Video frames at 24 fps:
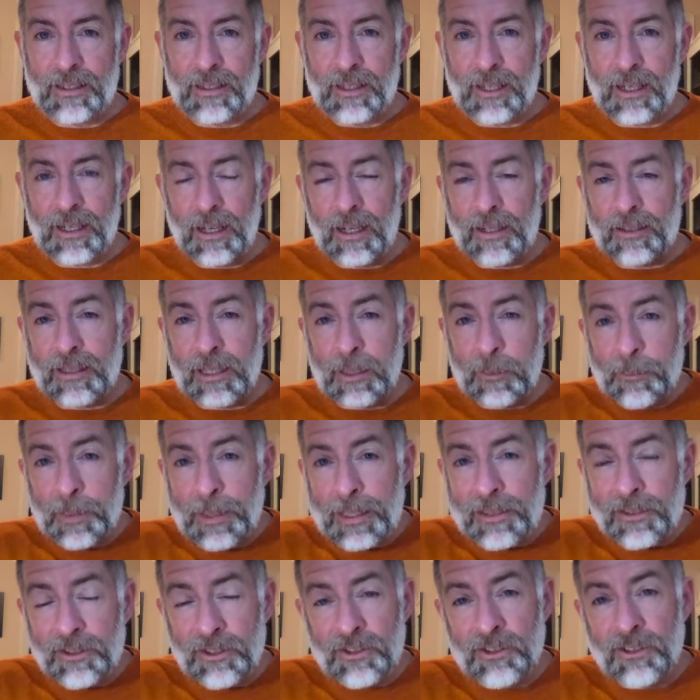I think
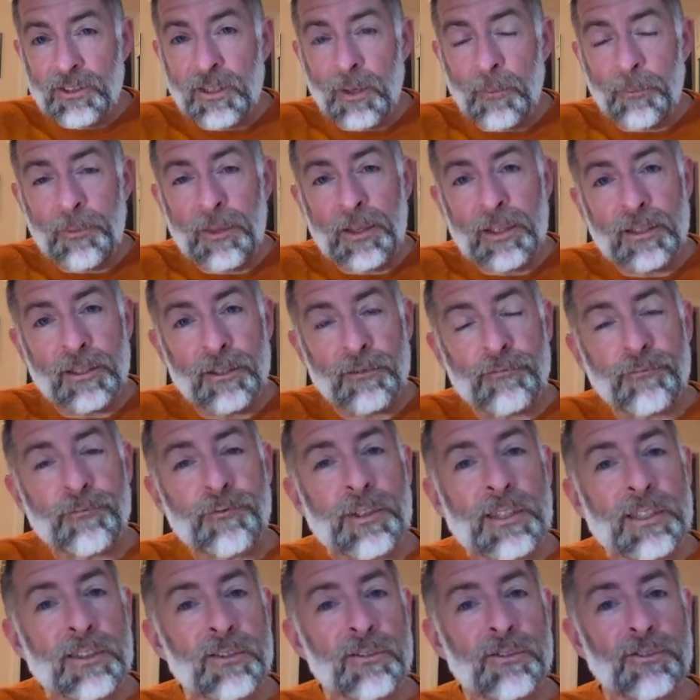peace is something that
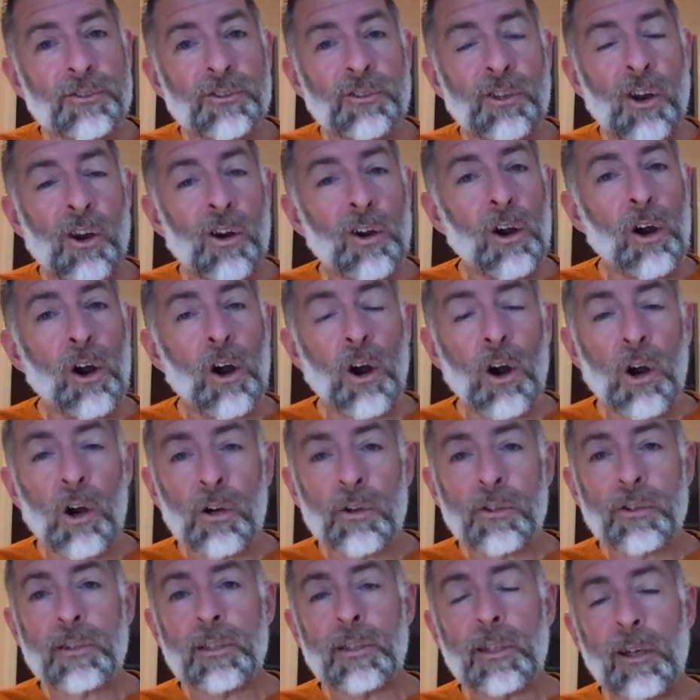fills our
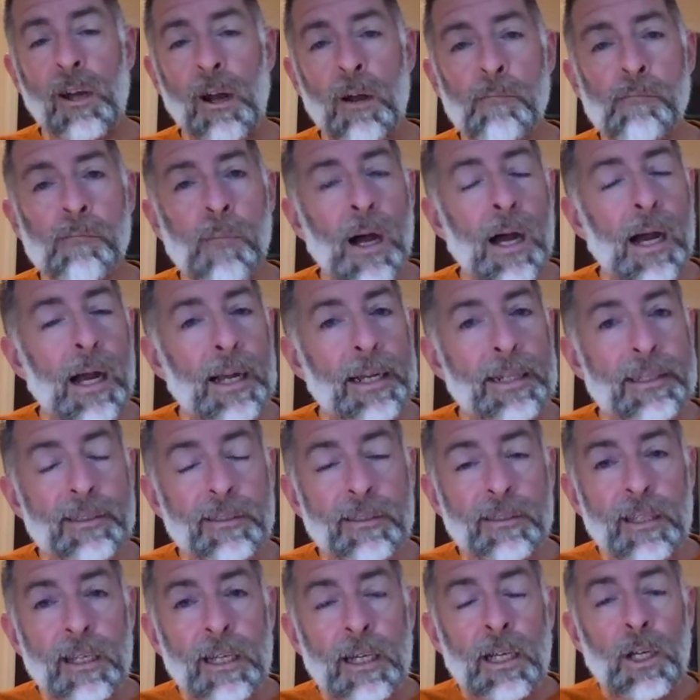heart and our
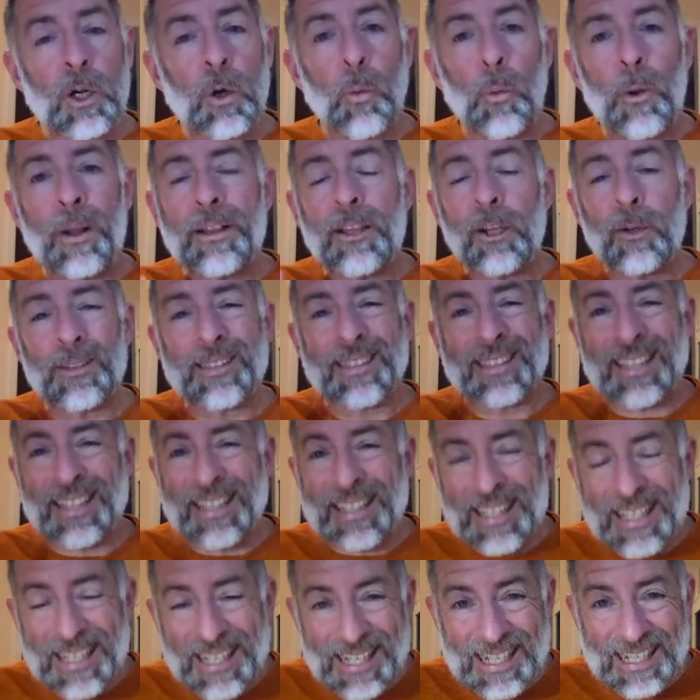mind when there is a
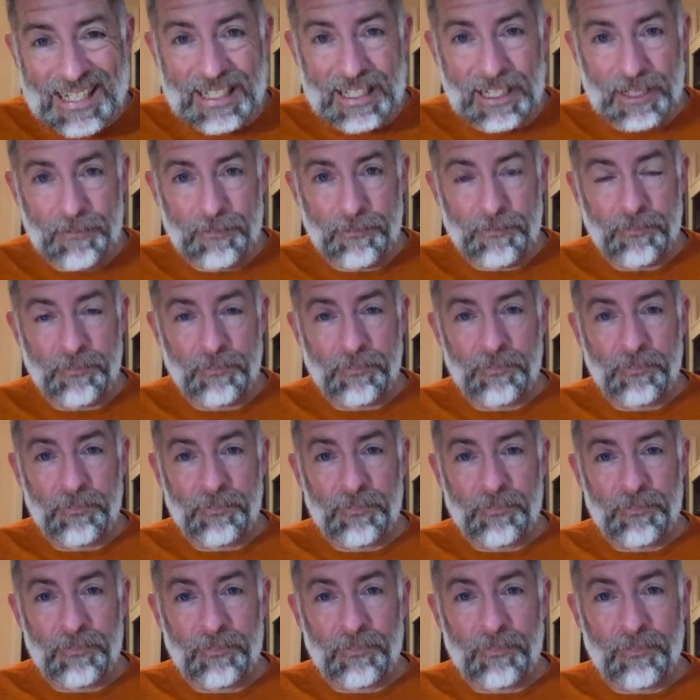need.
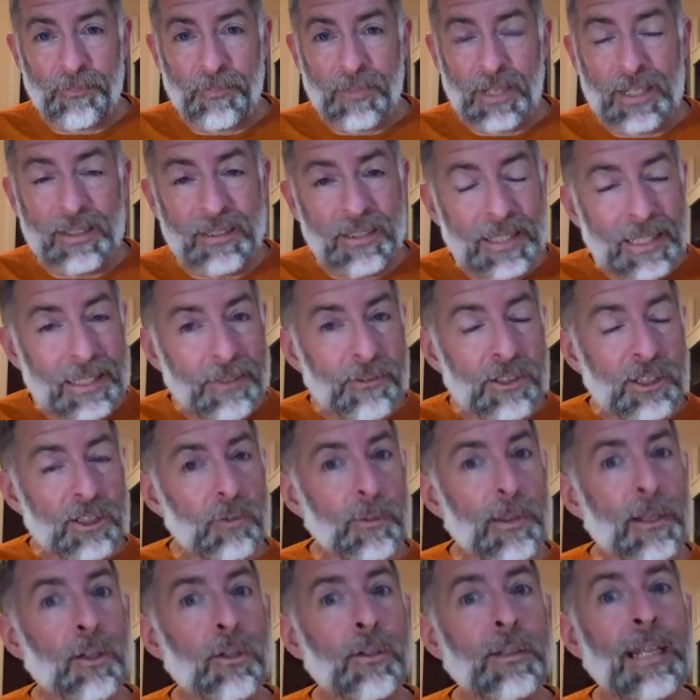And then even as
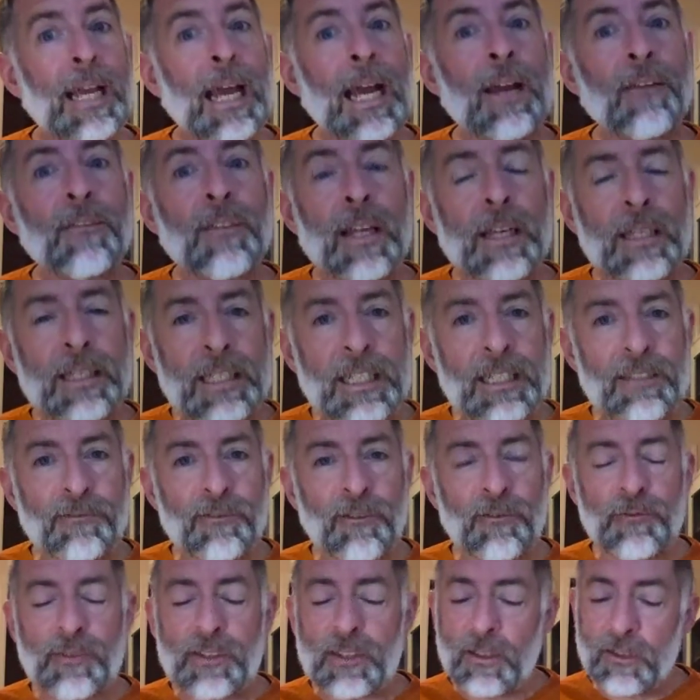we look to have that need
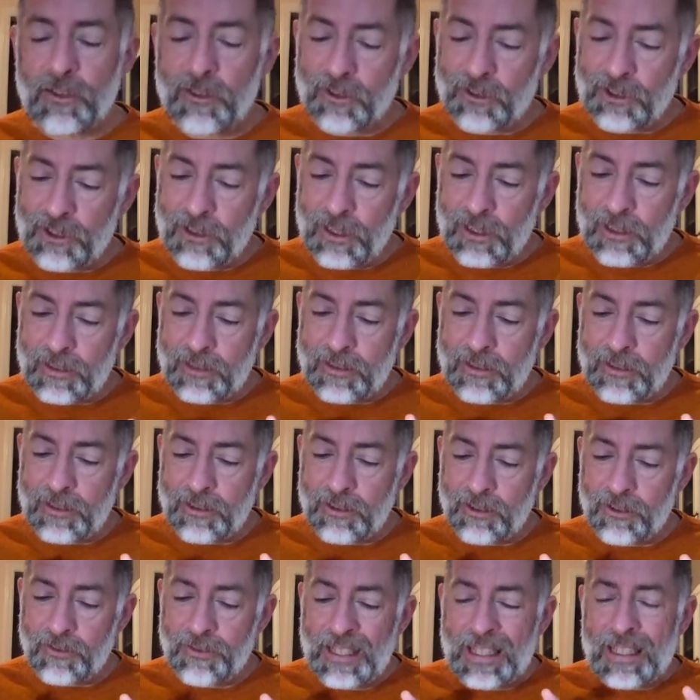fulfilled, there's still a sense of